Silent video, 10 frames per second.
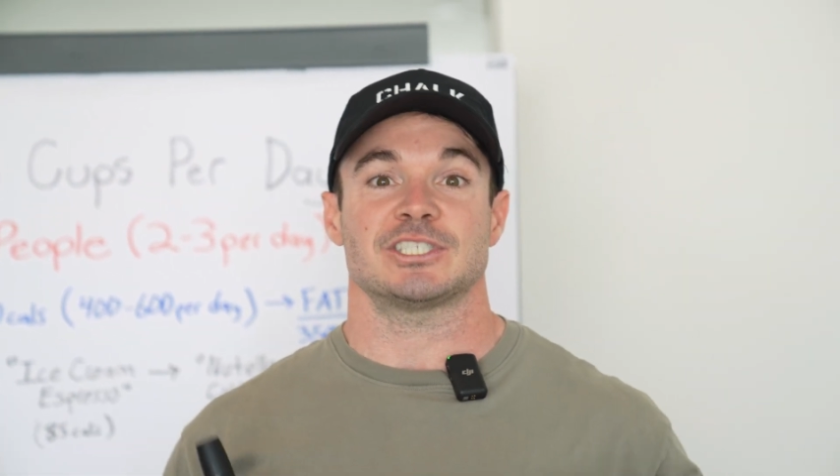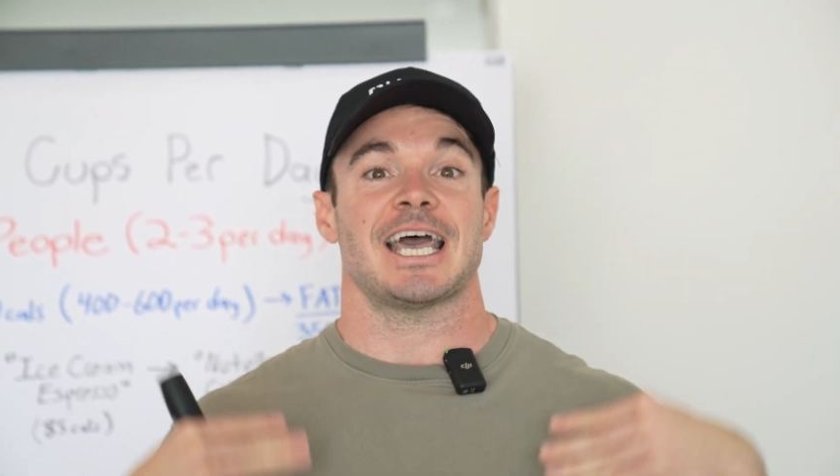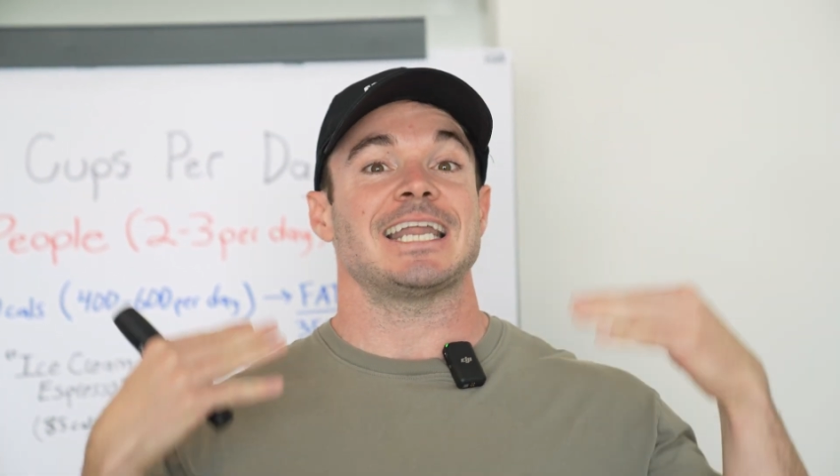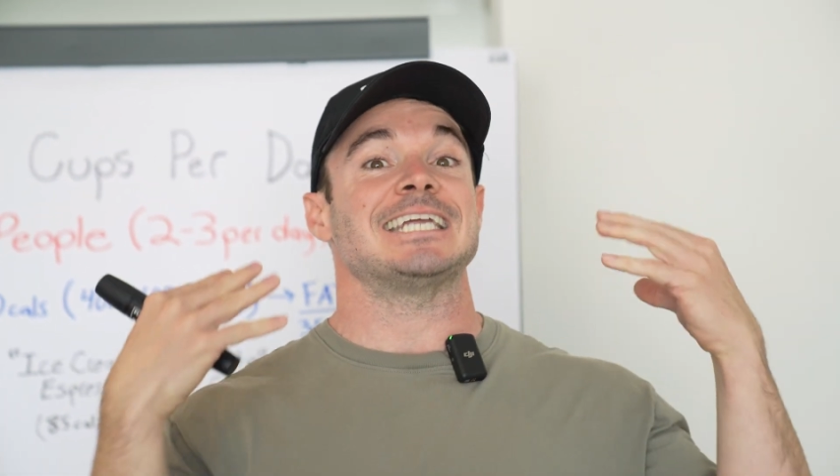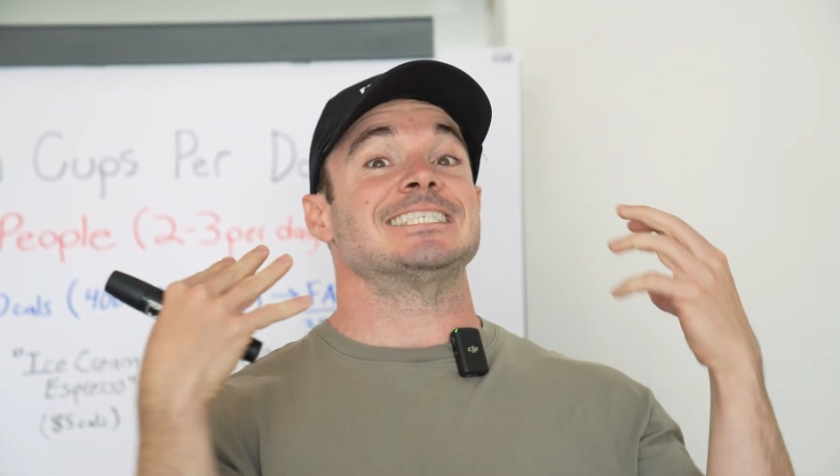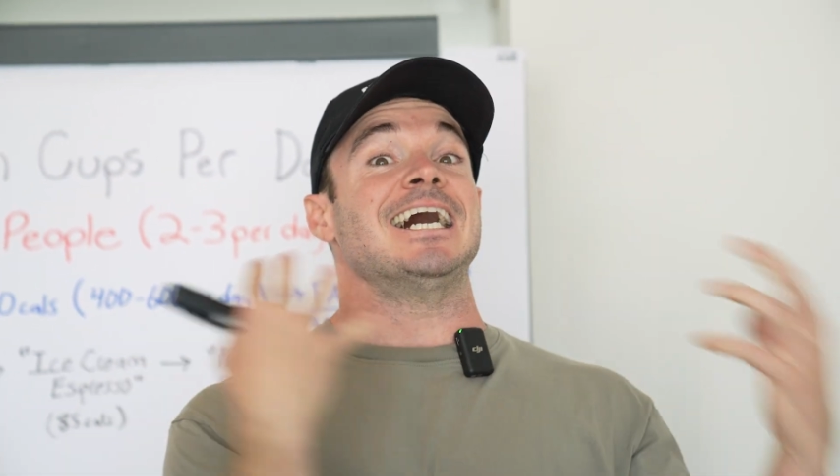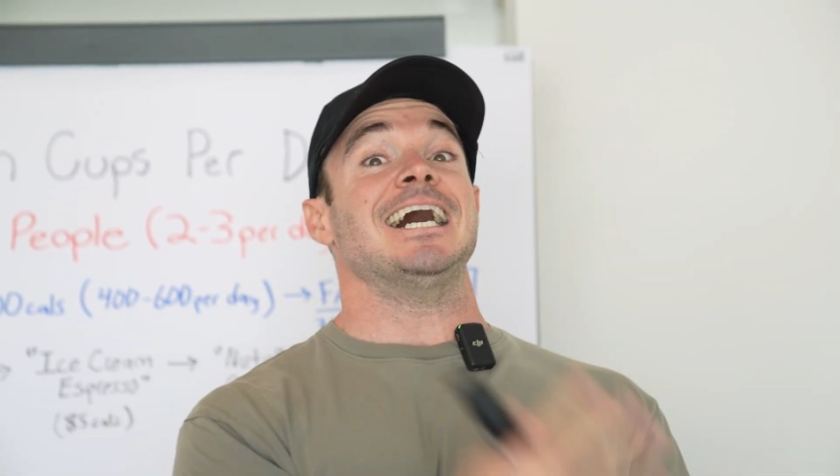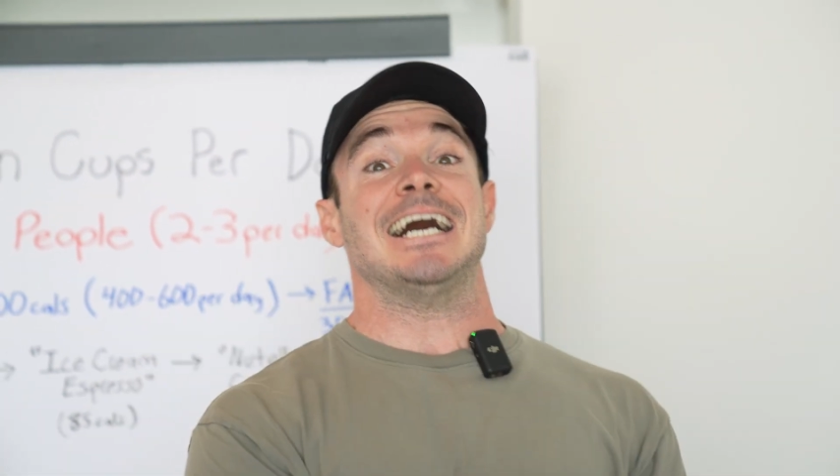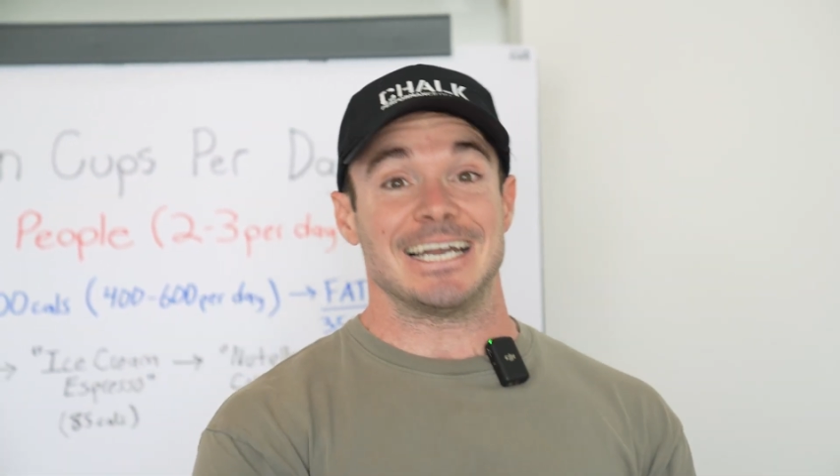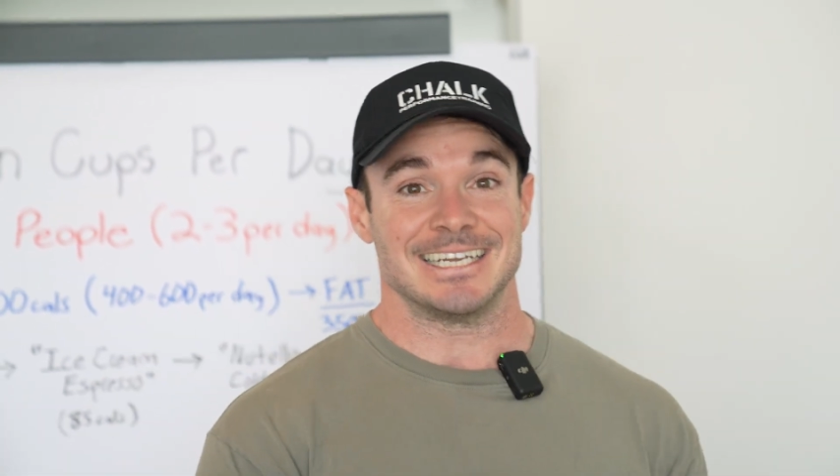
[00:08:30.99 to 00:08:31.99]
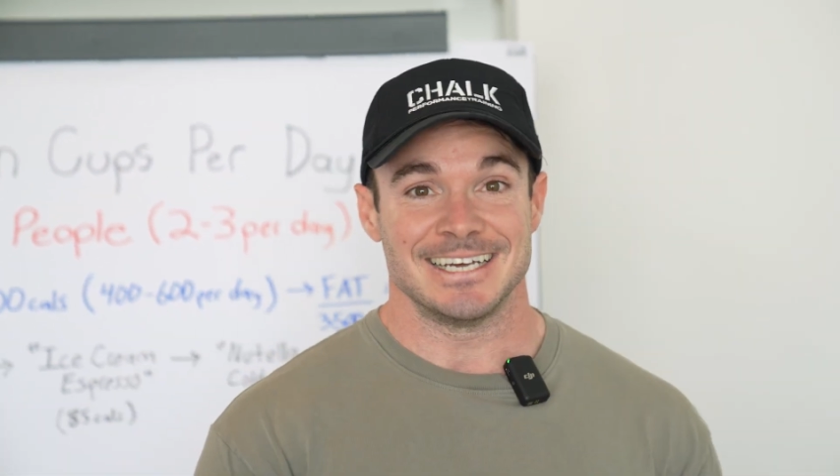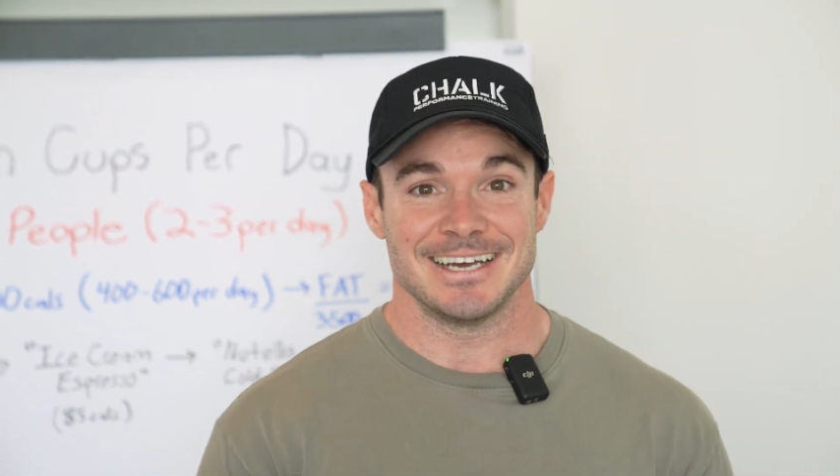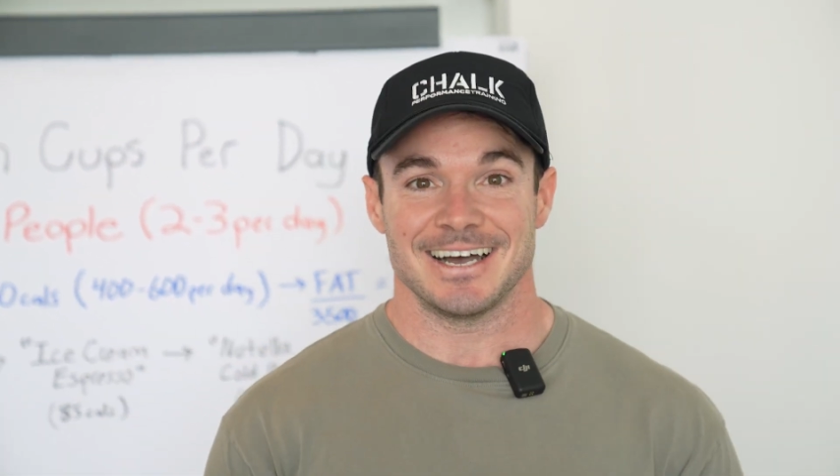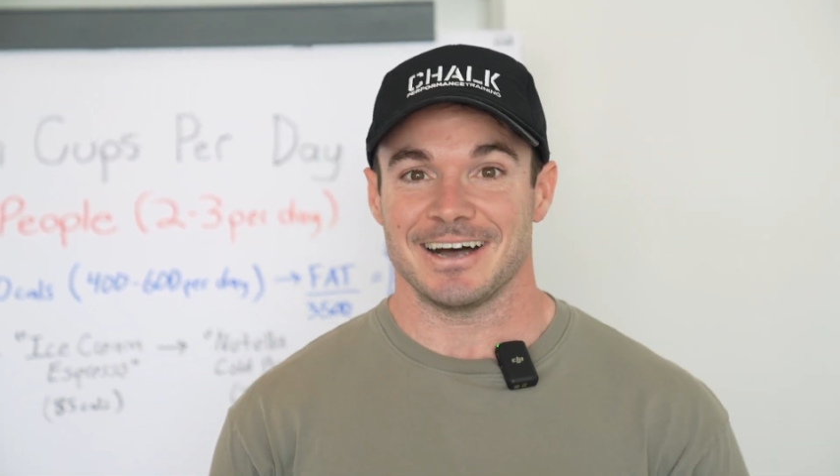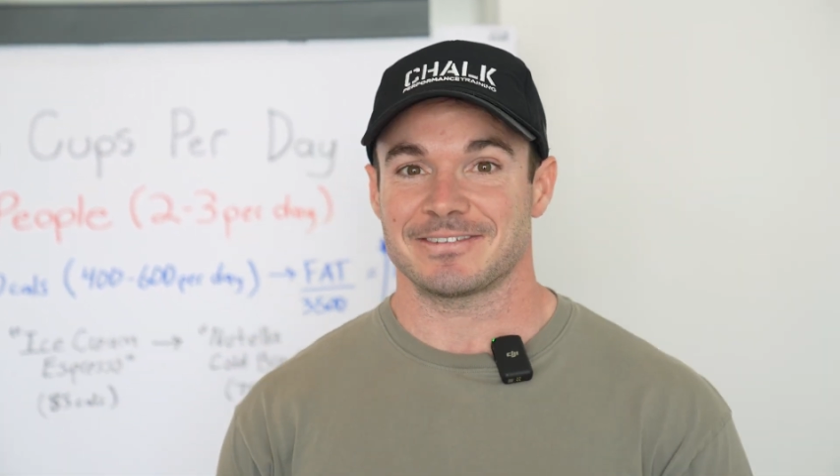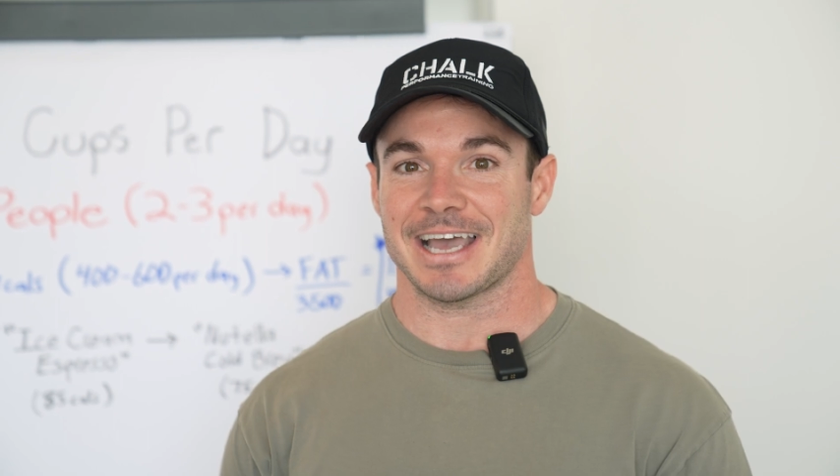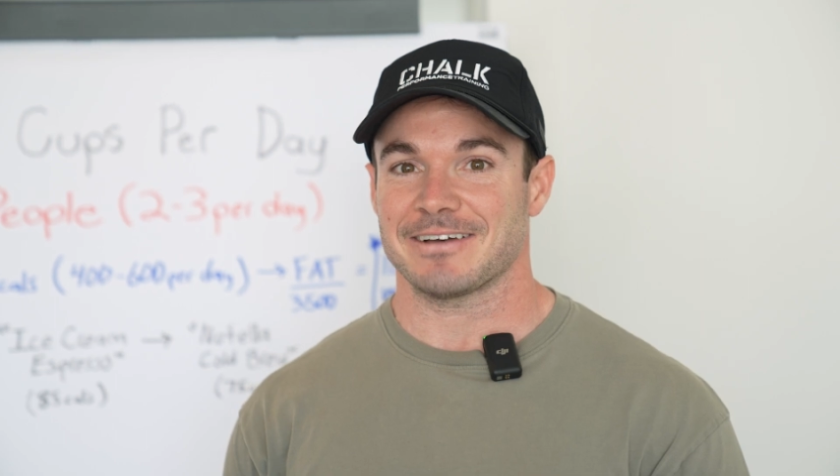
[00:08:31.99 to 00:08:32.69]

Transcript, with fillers: just had a ton of